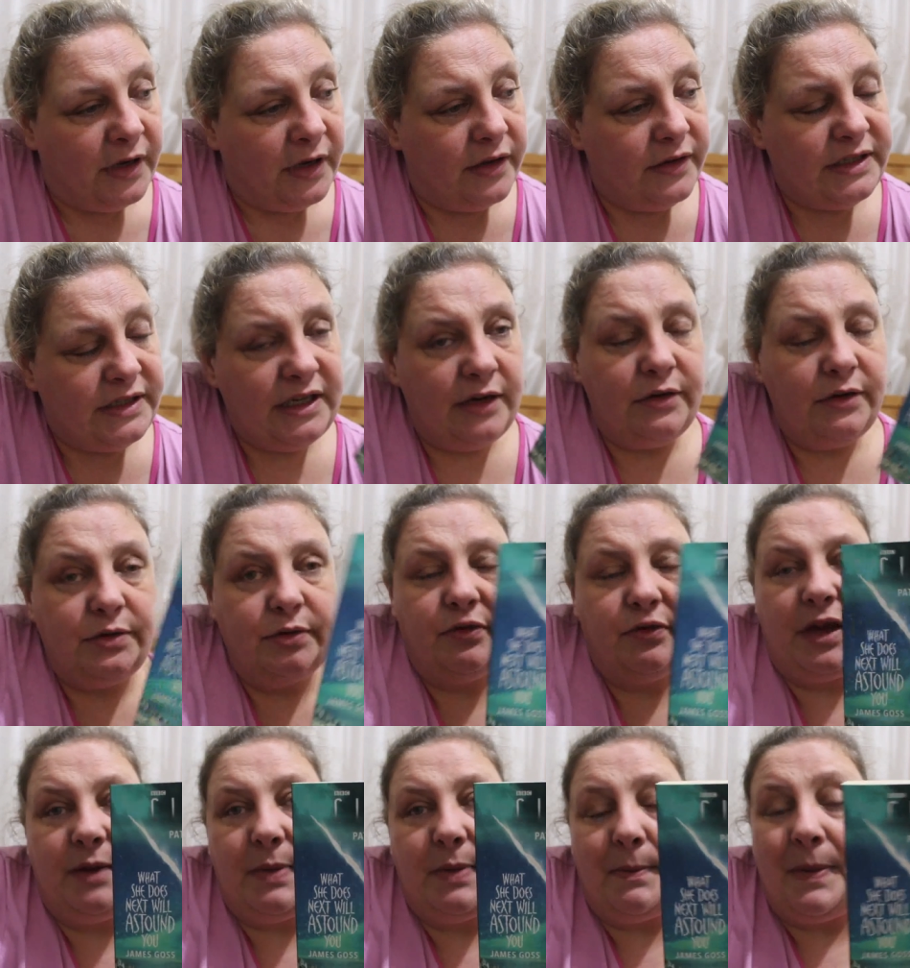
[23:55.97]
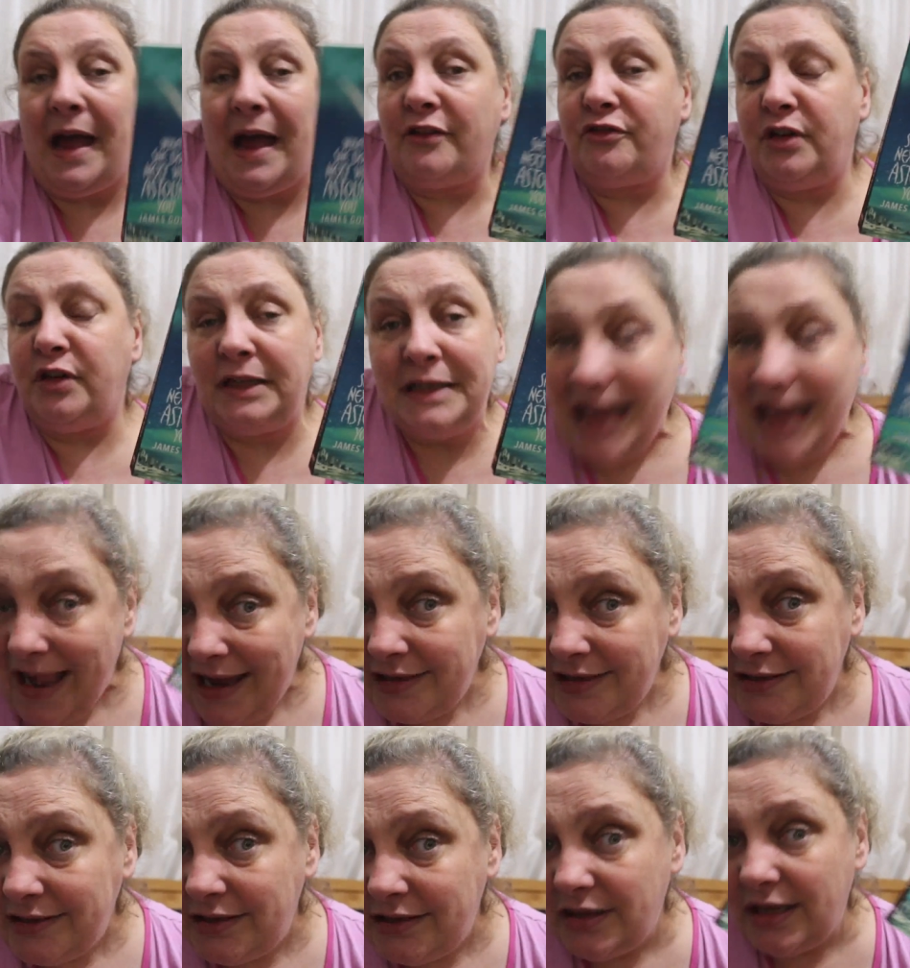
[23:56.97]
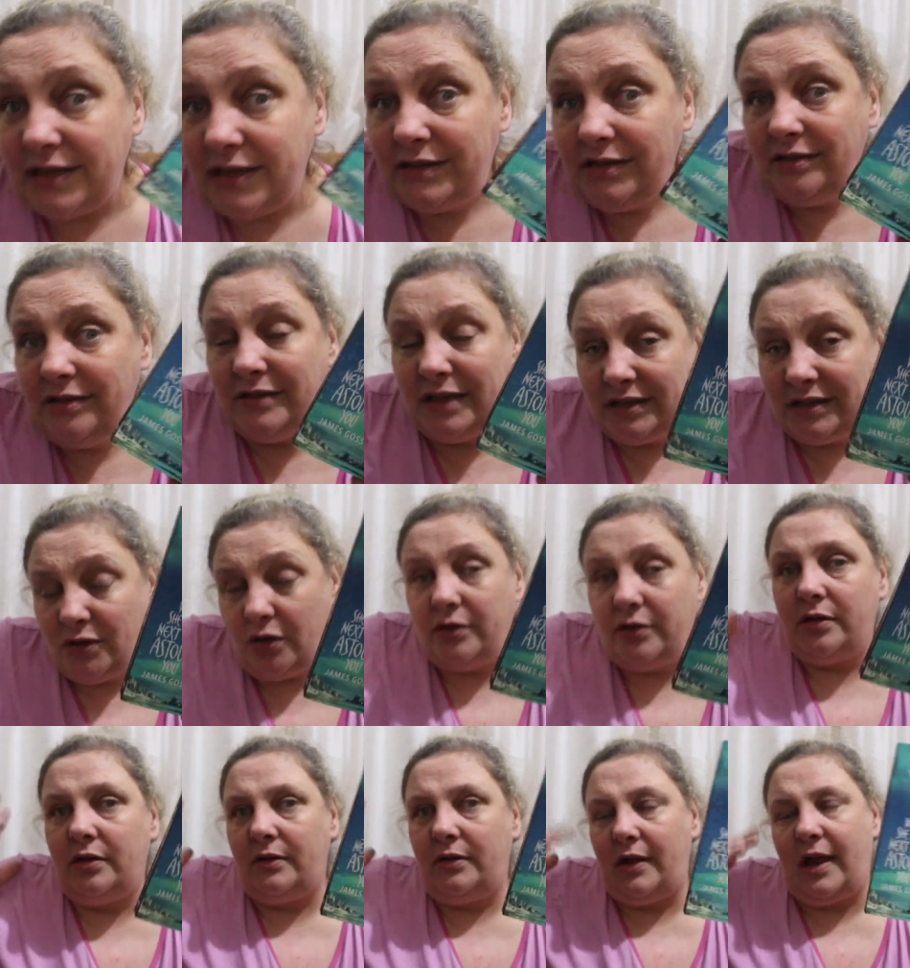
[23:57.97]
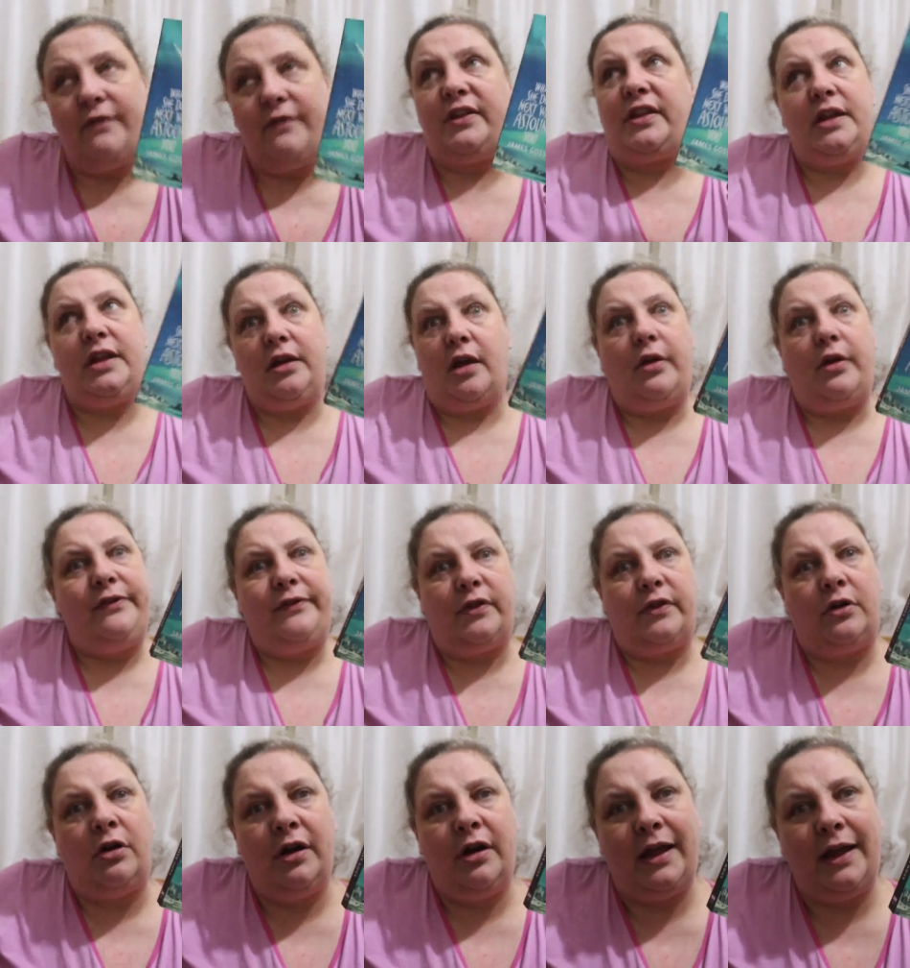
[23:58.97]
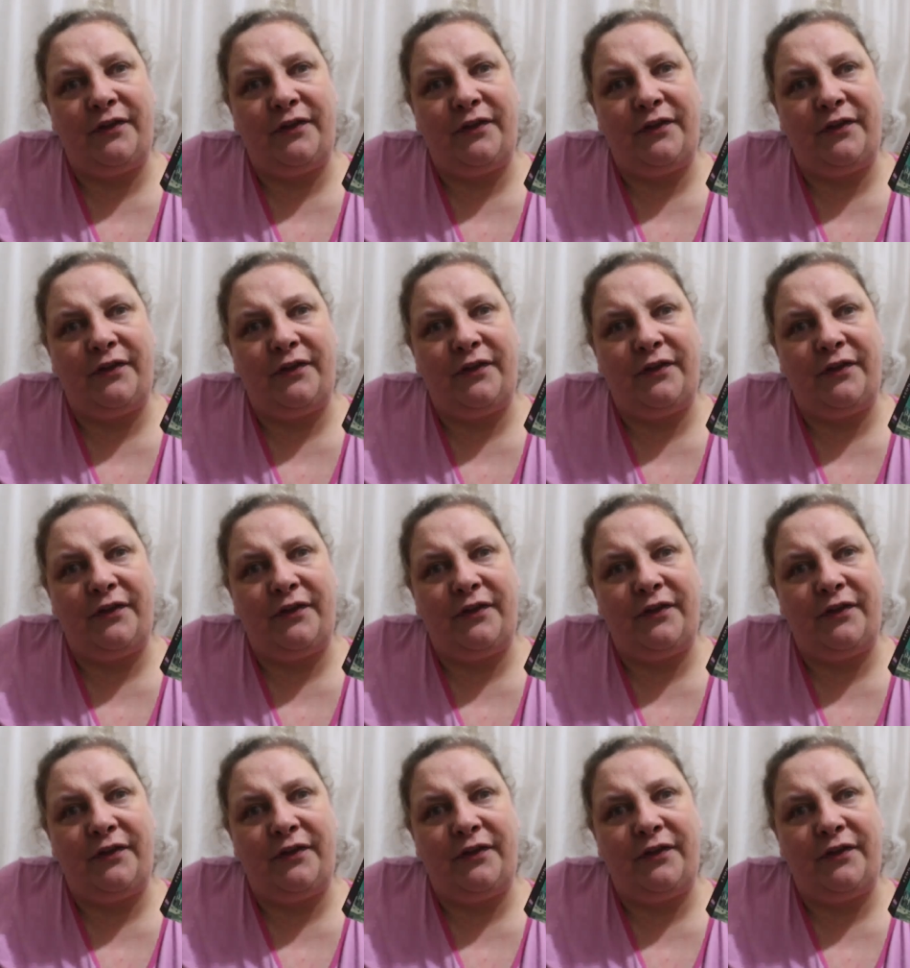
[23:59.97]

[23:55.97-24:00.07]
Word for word: The series was created by Patrick Ness, so that's that's got everything going for it